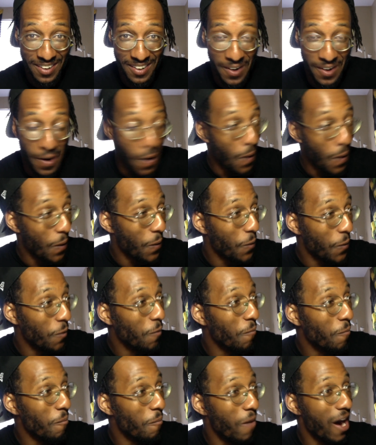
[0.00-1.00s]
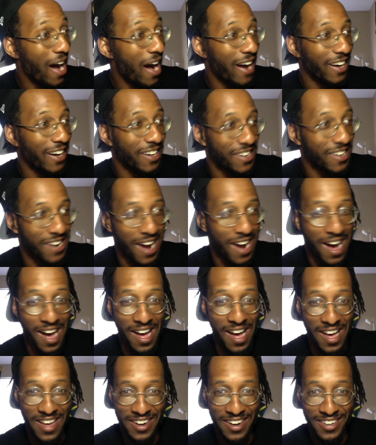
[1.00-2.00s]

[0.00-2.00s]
Oh my god.